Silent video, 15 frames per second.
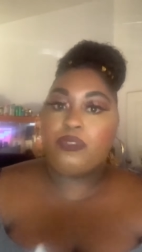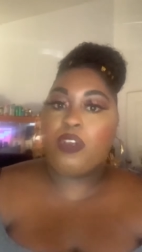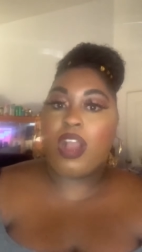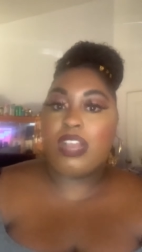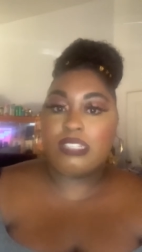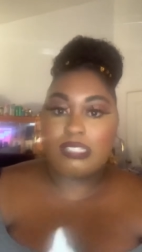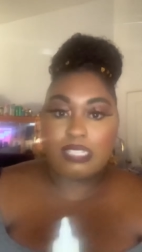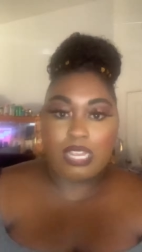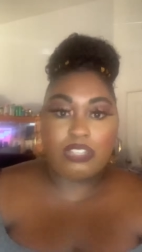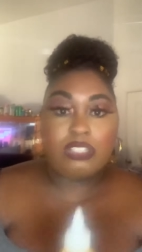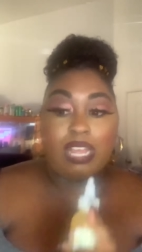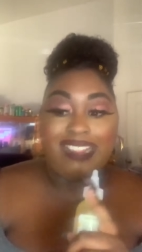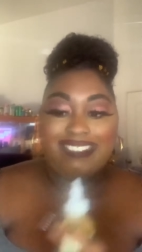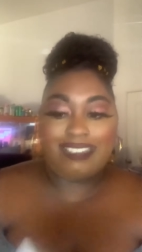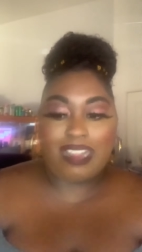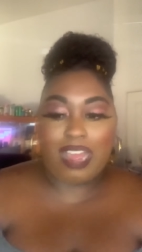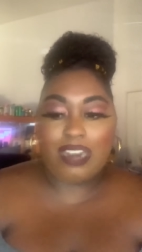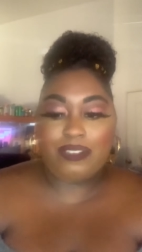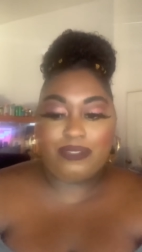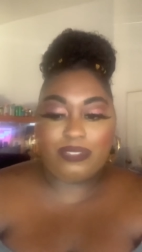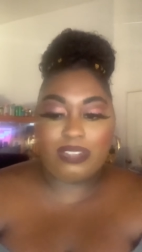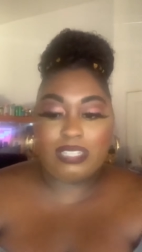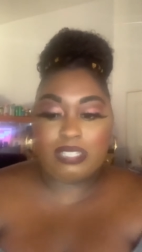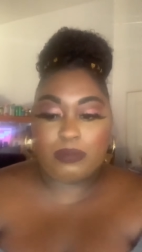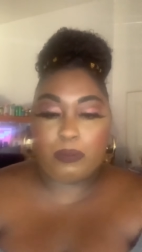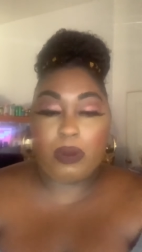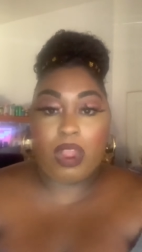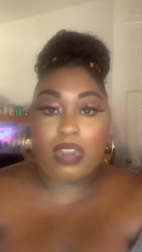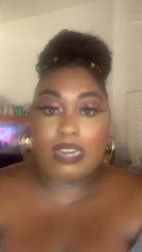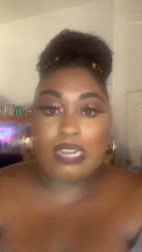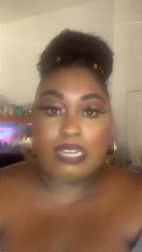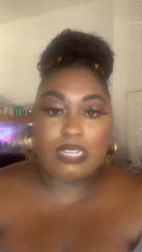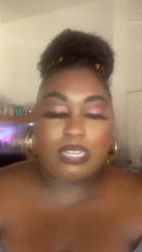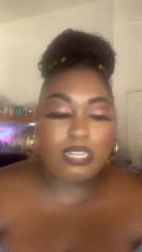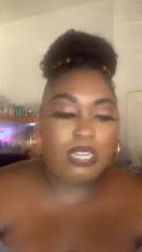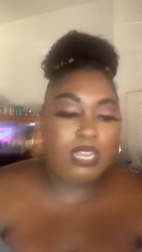Ross sells a lot of this product.